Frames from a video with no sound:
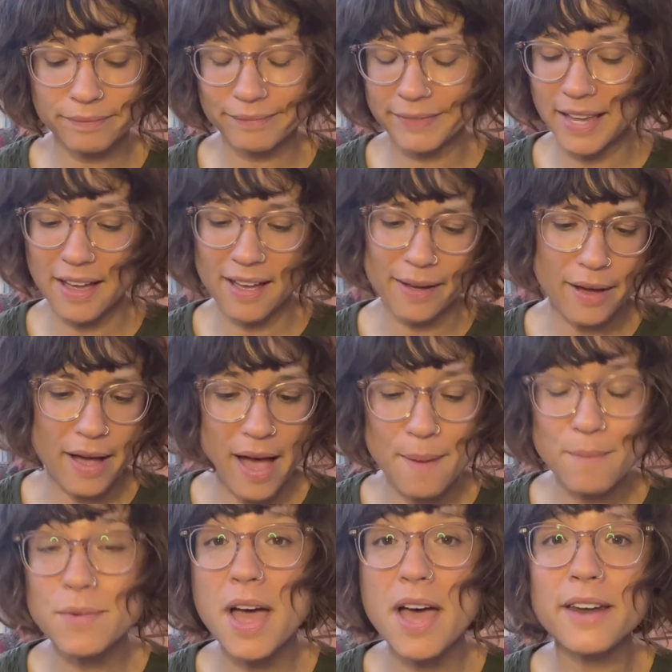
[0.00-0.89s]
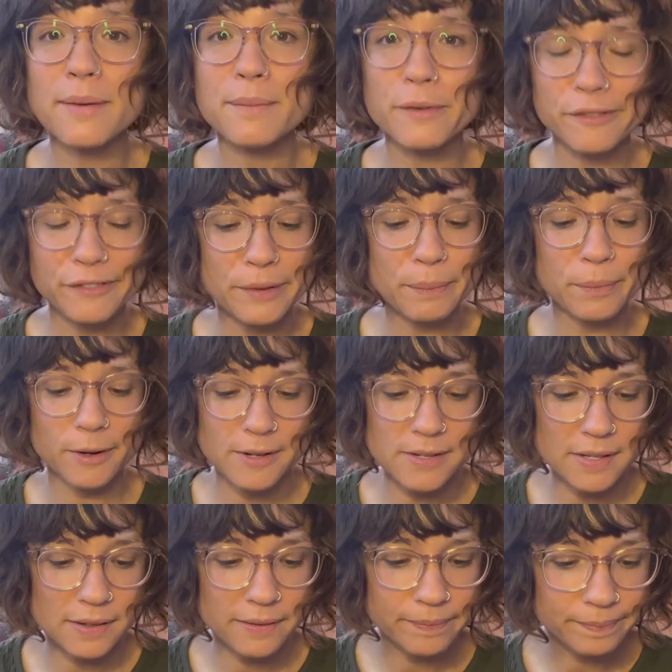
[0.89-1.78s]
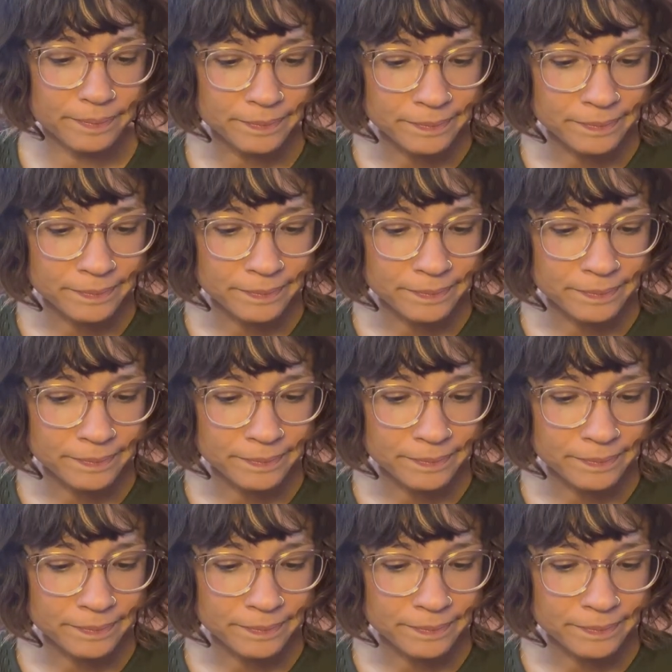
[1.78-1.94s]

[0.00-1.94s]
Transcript: yeah, I'm not a movie person.